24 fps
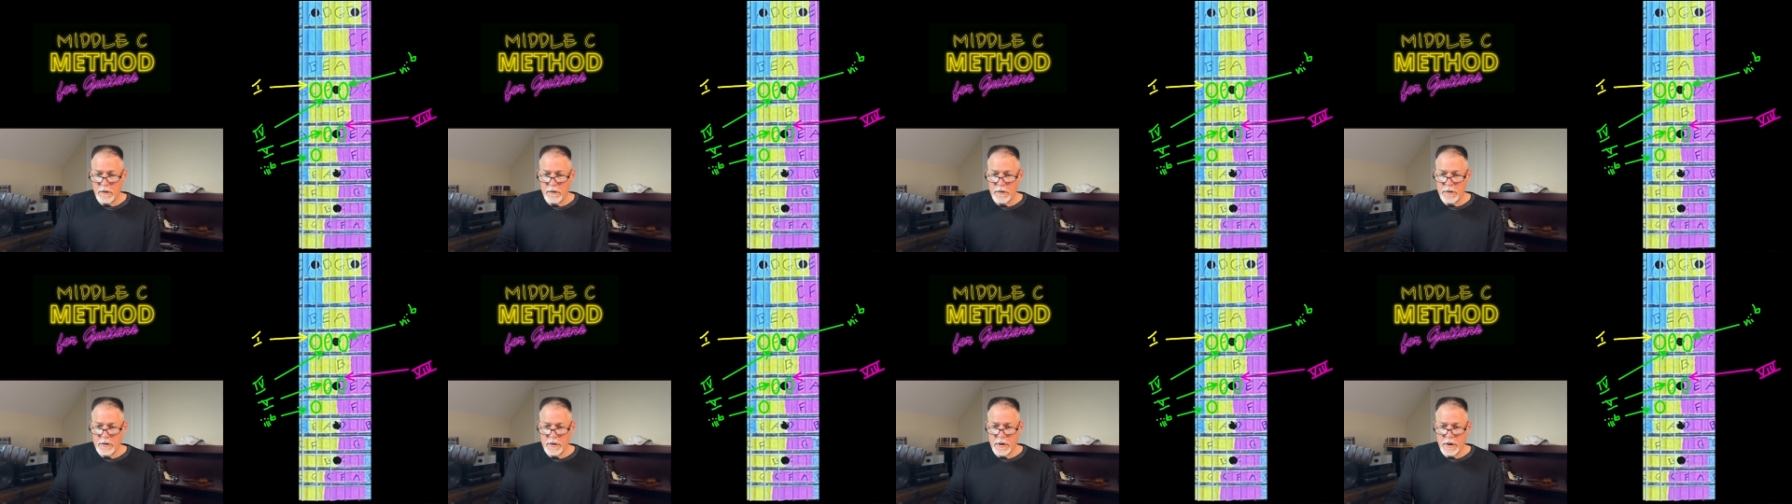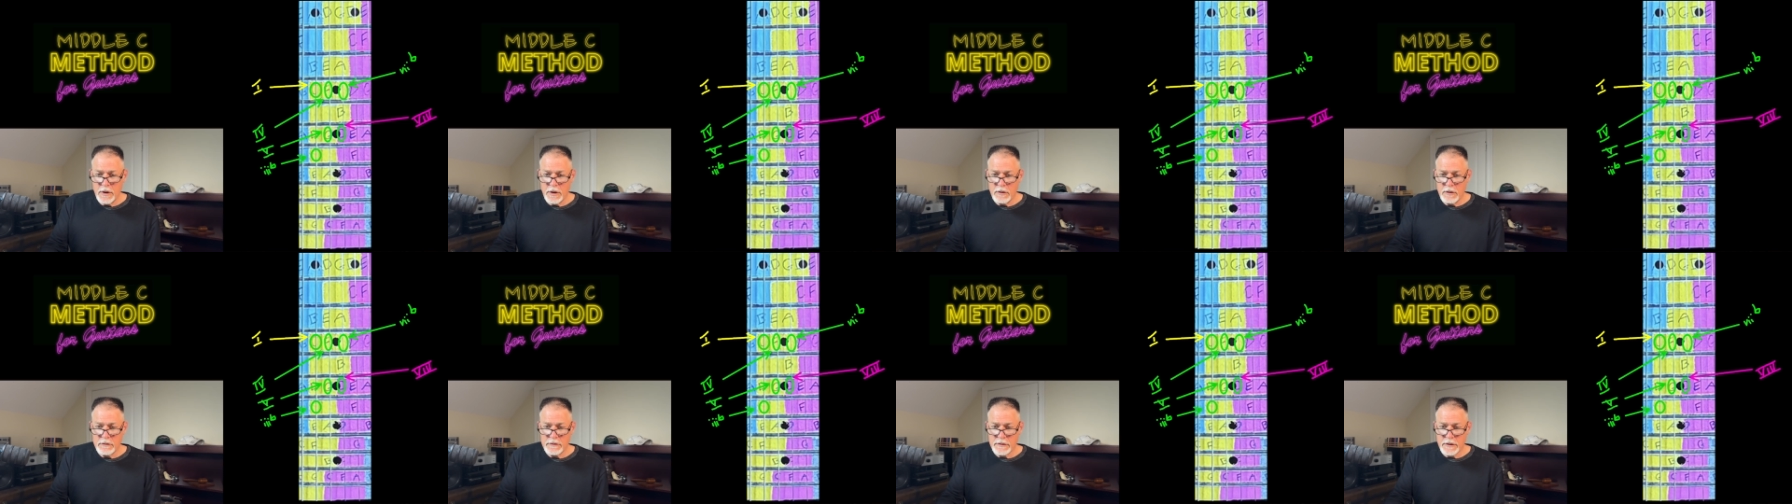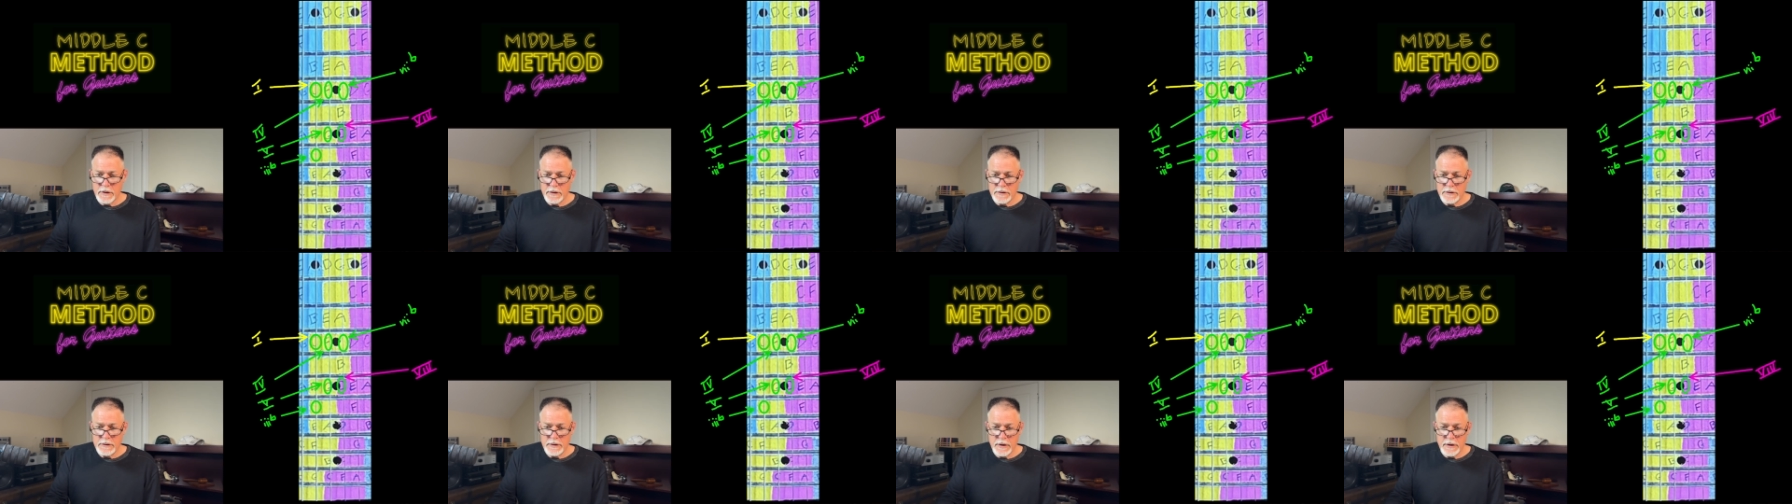of the notes
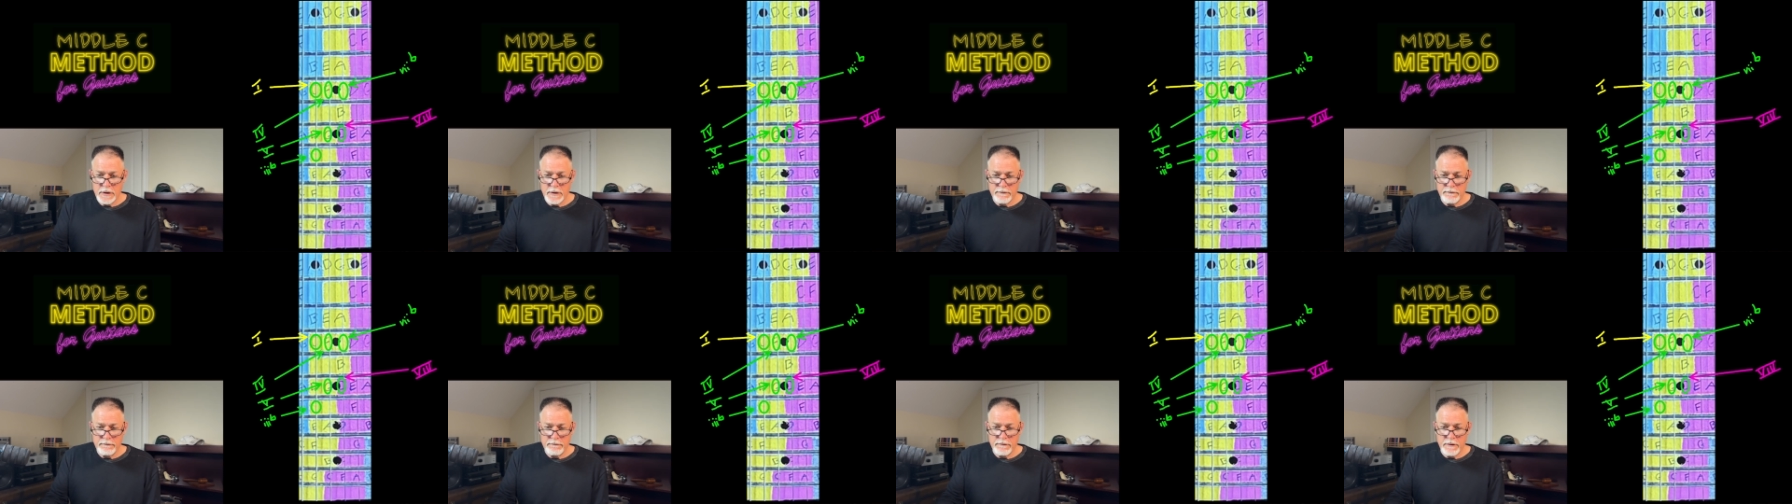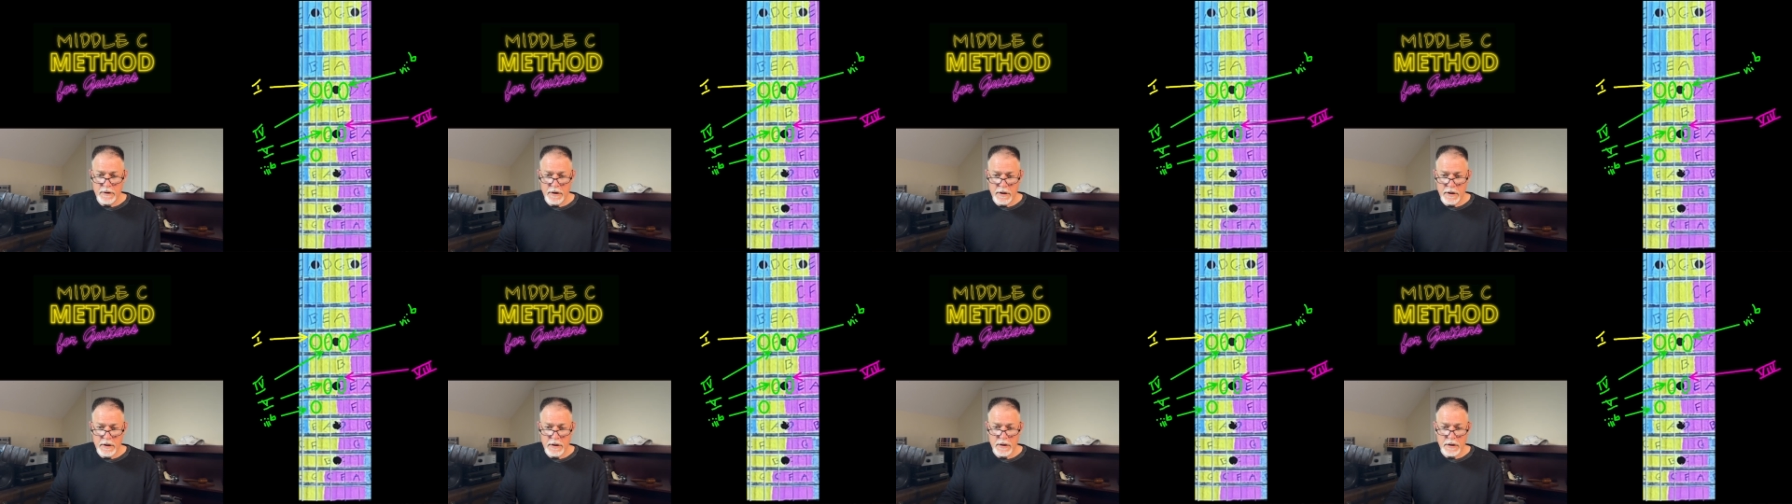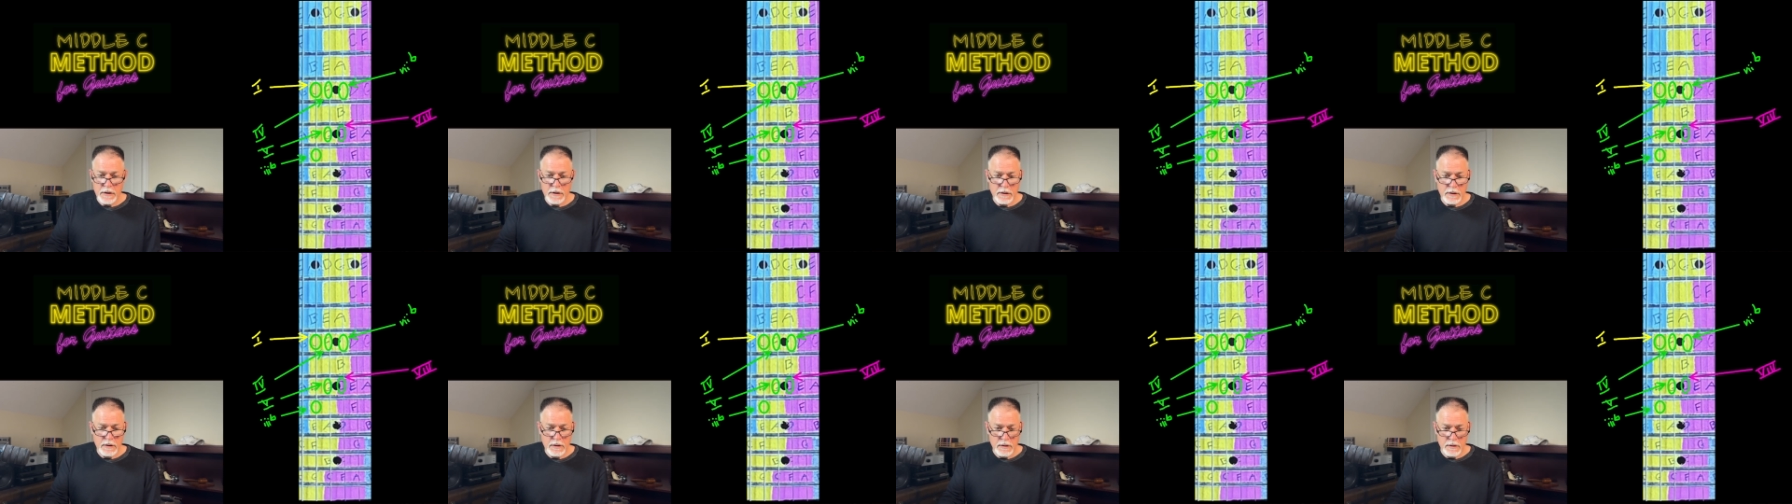
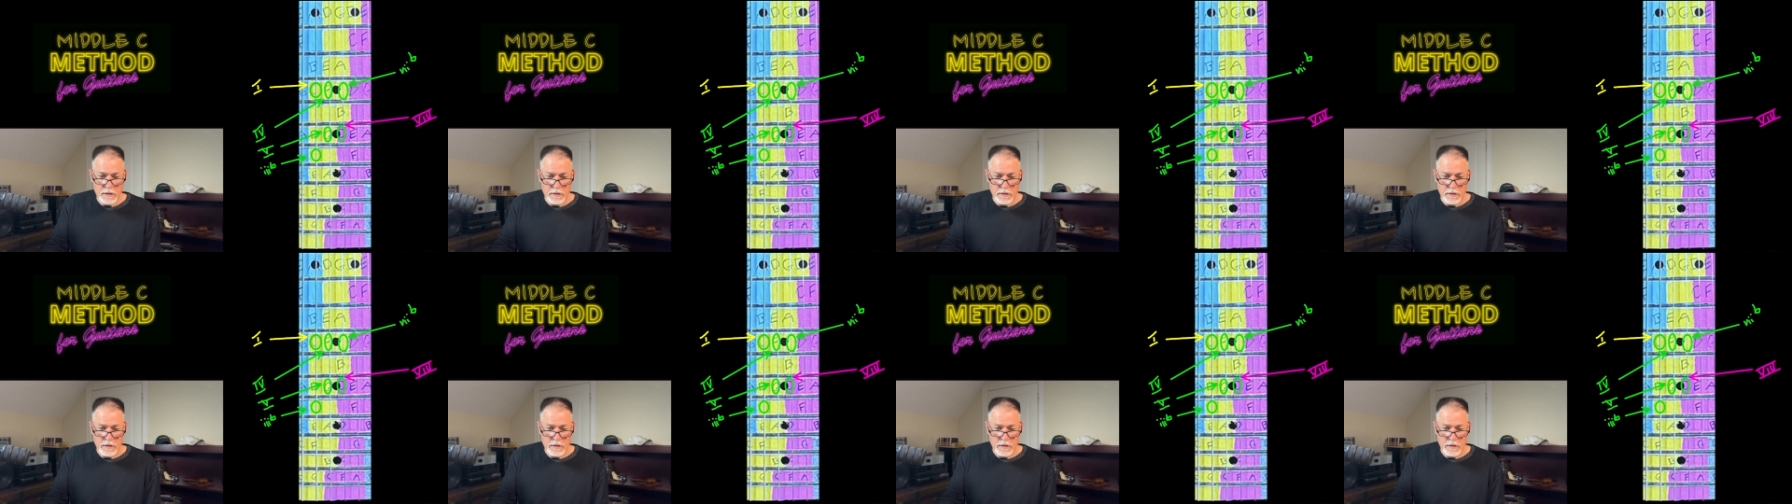identified